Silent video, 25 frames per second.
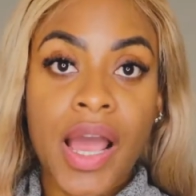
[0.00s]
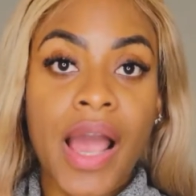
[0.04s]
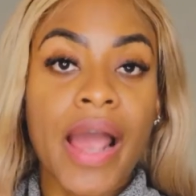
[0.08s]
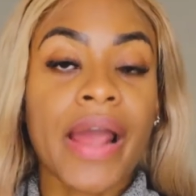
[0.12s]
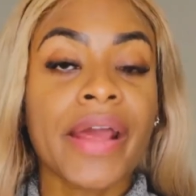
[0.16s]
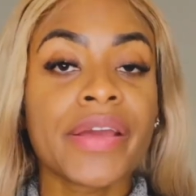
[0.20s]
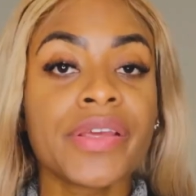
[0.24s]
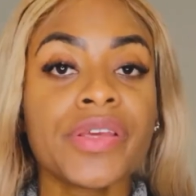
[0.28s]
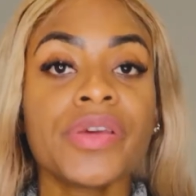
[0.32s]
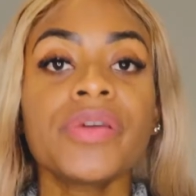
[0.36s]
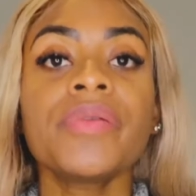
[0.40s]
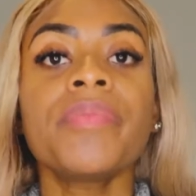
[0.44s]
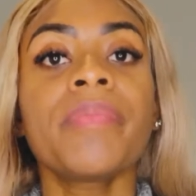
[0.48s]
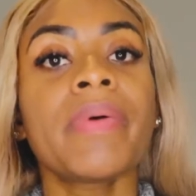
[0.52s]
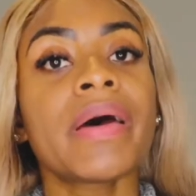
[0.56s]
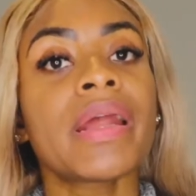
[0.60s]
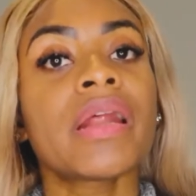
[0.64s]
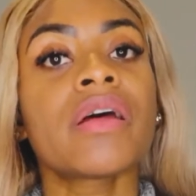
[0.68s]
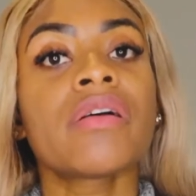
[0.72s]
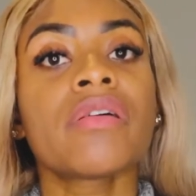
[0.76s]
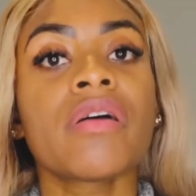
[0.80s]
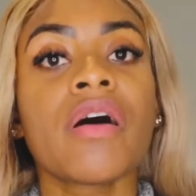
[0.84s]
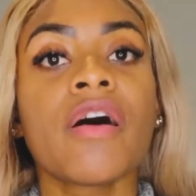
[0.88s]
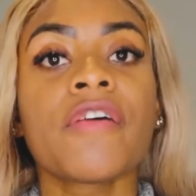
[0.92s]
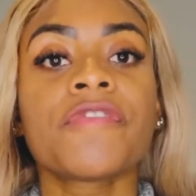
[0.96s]
Are you
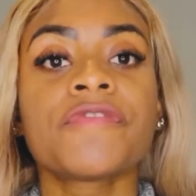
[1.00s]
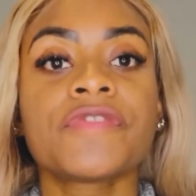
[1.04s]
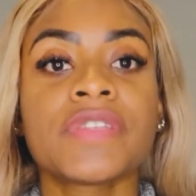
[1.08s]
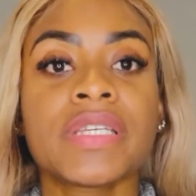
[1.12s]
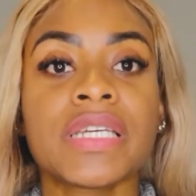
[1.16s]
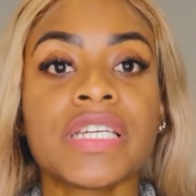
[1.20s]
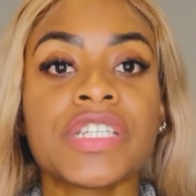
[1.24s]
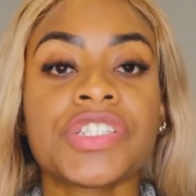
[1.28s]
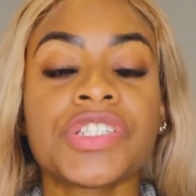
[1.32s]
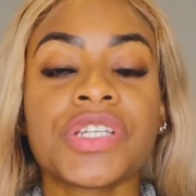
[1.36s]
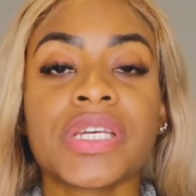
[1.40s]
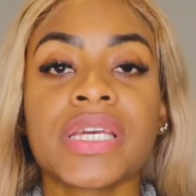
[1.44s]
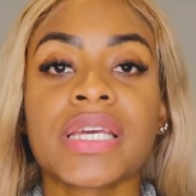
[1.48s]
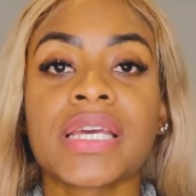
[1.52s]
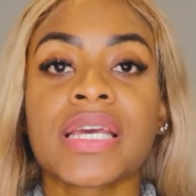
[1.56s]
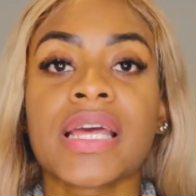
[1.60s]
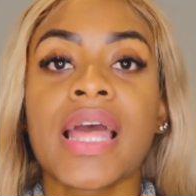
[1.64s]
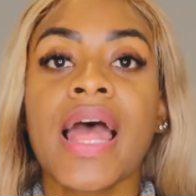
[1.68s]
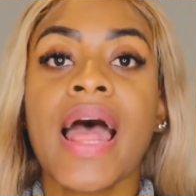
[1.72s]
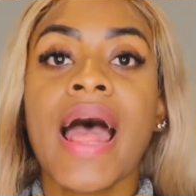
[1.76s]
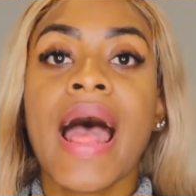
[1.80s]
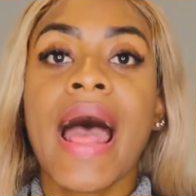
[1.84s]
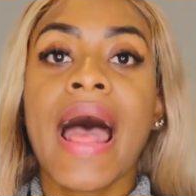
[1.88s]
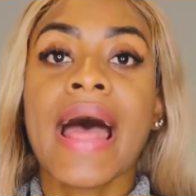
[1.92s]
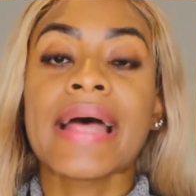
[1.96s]
better off teaching
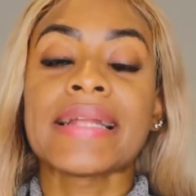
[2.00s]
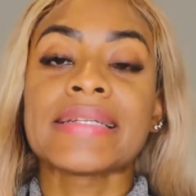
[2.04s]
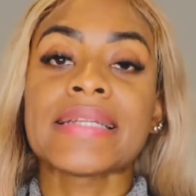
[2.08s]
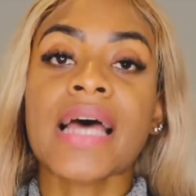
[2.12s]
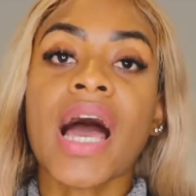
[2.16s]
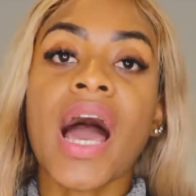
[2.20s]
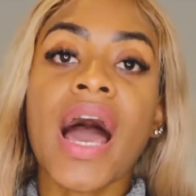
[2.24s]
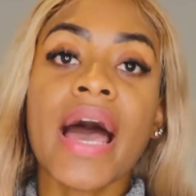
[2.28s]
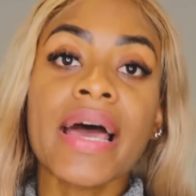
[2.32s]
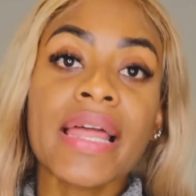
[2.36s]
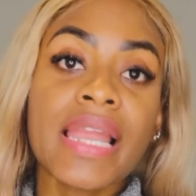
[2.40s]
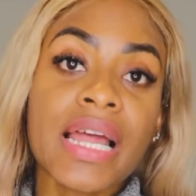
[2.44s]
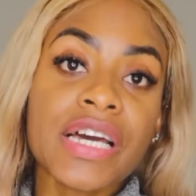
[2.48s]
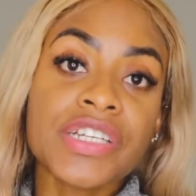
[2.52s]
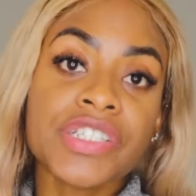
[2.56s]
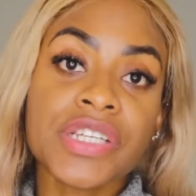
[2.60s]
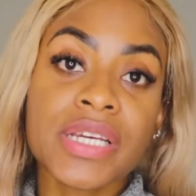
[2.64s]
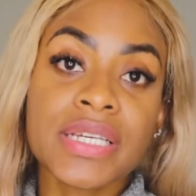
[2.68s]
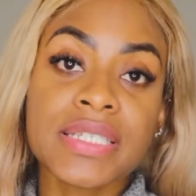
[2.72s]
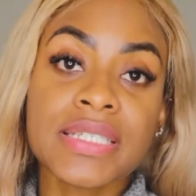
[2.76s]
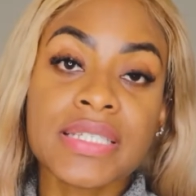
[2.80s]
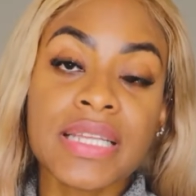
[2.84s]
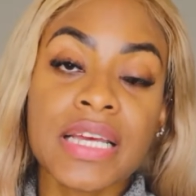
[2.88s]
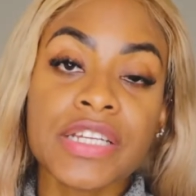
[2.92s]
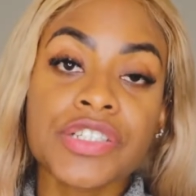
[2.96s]
an eyelash
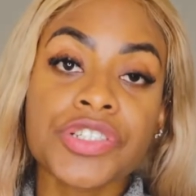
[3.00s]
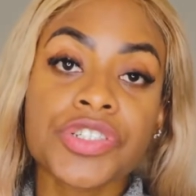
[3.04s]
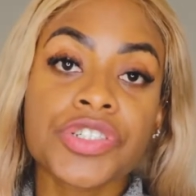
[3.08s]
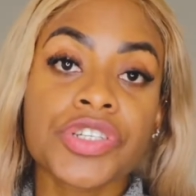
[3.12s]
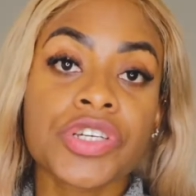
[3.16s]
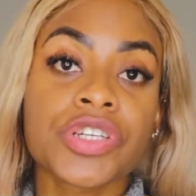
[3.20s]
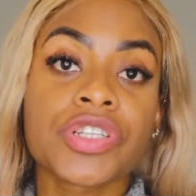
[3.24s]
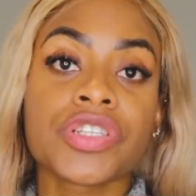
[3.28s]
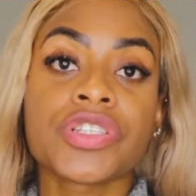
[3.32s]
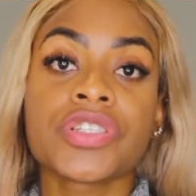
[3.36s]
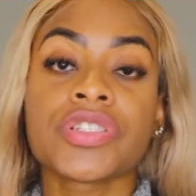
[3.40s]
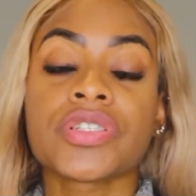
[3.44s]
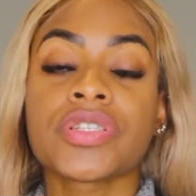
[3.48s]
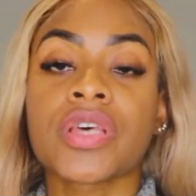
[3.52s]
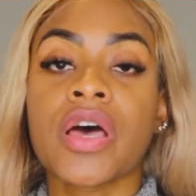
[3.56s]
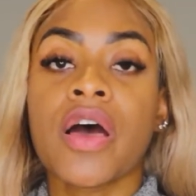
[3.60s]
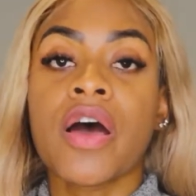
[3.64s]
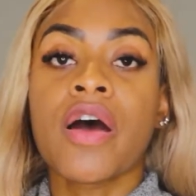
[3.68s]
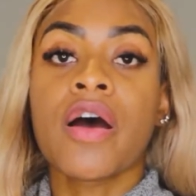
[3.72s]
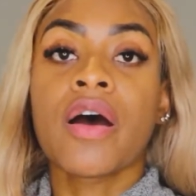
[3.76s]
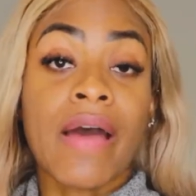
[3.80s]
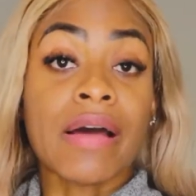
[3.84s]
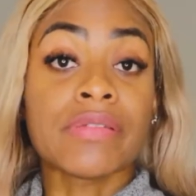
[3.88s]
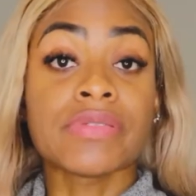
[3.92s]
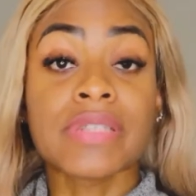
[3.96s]
extensions
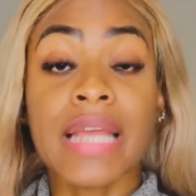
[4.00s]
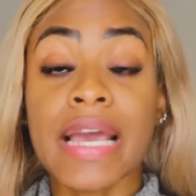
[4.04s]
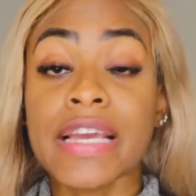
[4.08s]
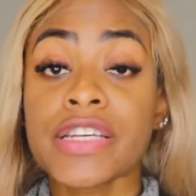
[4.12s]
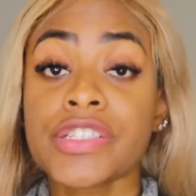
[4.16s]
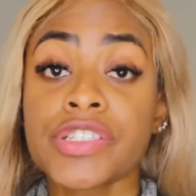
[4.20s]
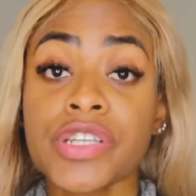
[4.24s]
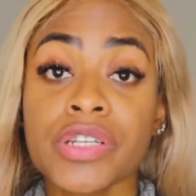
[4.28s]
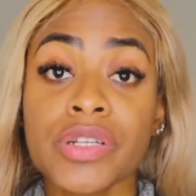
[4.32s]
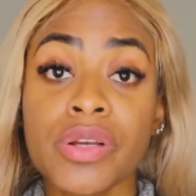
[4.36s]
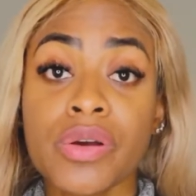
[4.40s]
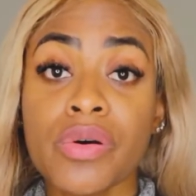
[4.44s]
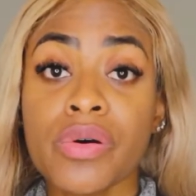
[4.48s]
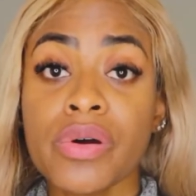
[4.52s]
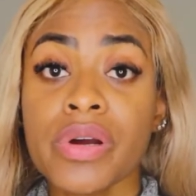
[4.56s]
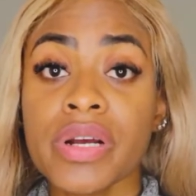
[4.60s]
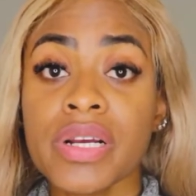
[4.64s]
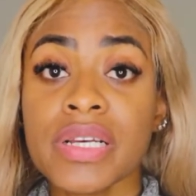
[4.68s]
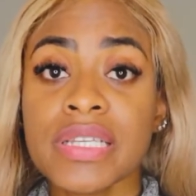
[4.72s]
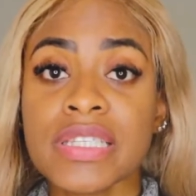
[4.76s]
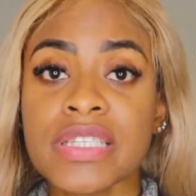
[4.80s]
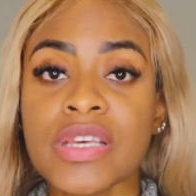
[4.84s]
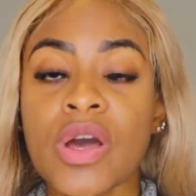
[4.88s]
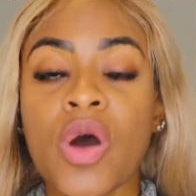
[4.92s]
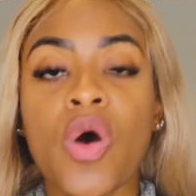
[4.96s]
foundation
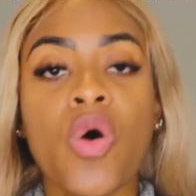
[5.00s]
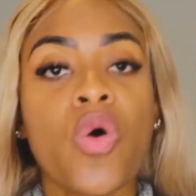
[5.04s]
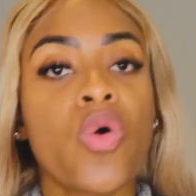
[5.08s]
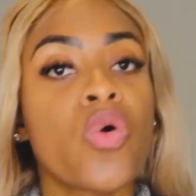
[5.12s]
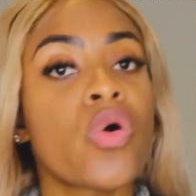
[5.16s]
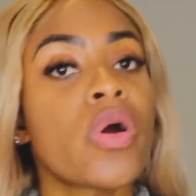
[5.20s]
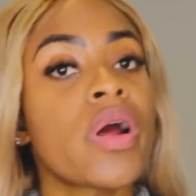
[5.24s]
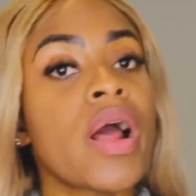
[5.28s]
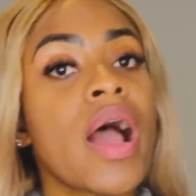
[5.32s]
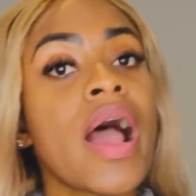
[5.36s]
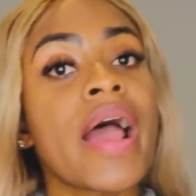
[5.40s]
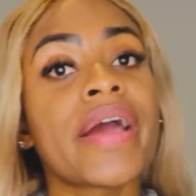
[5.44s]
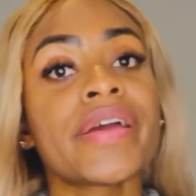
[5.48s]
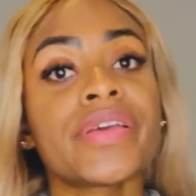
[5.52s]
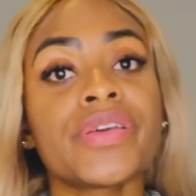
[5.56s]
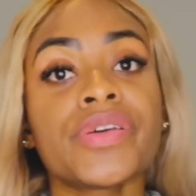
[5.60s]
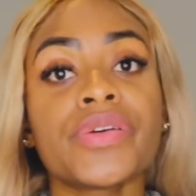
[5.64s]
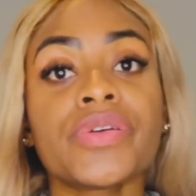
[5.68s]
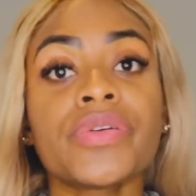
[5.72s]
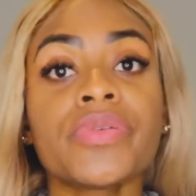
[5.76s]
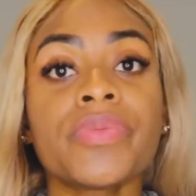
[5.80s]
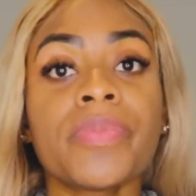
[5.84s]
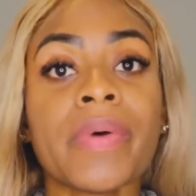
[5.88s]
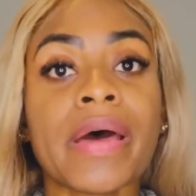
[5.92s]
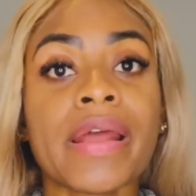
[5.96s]
course, or are
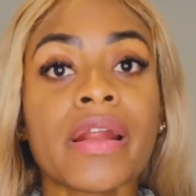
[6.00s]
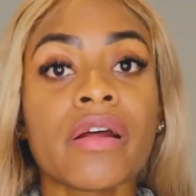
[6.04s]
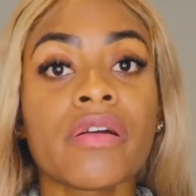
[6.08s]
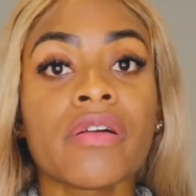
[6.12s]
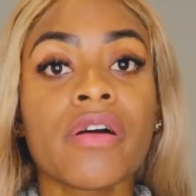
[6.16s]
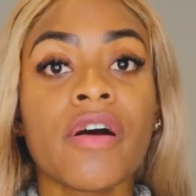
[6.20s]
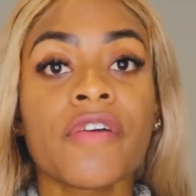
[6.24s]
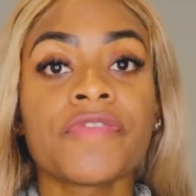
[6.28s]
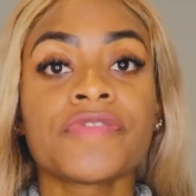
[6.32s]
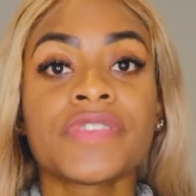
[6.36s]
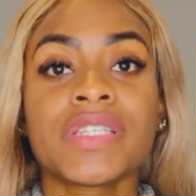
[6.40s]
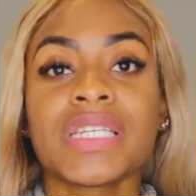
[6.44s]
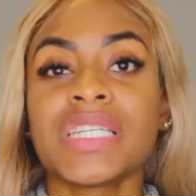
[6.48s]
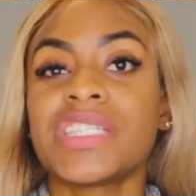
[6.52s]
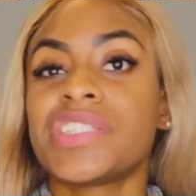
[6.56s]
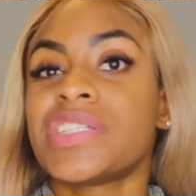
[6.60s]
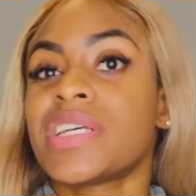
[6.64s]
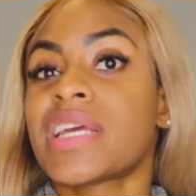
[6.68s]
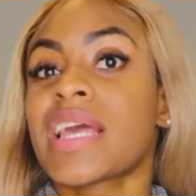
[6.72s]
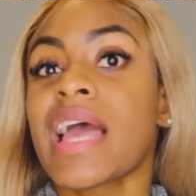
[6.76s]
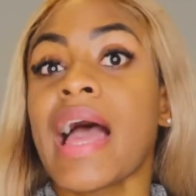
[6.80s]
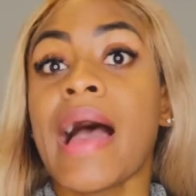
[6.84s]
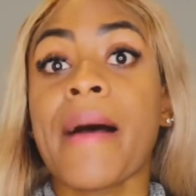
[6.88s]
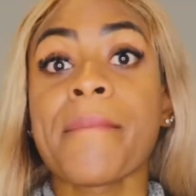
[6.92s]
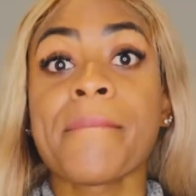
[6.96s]
you better off
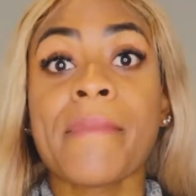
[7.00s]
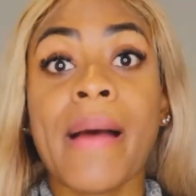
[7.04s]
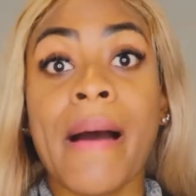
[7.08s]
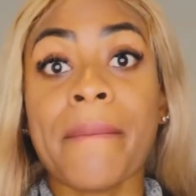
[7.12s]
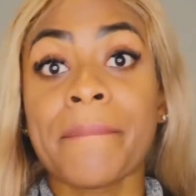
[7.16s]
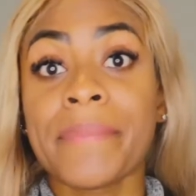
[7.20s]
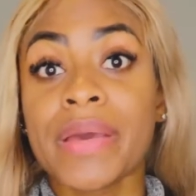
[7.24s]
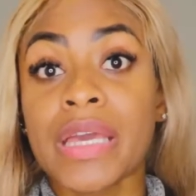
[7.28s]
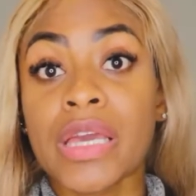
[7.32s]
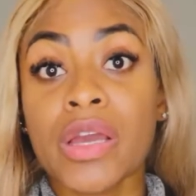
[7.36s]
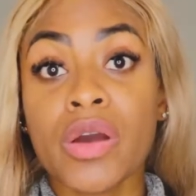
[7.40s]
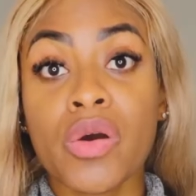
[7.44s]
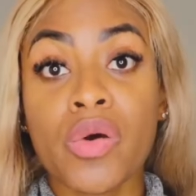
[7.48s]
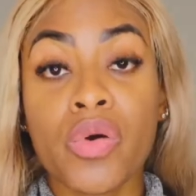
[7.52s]
teaching a mapping